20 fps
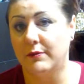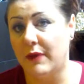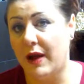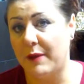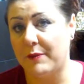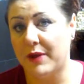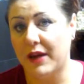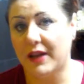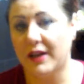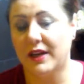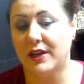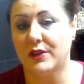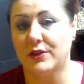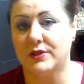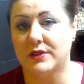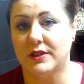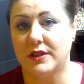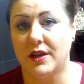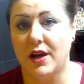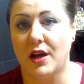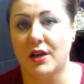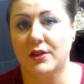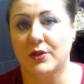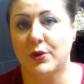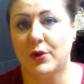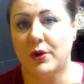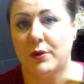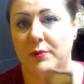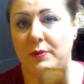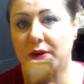I'm not gonna use the
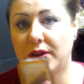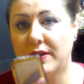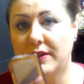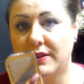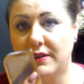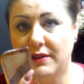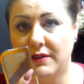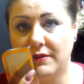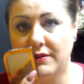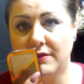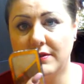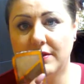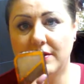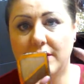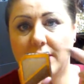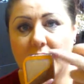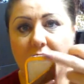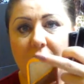contour, but the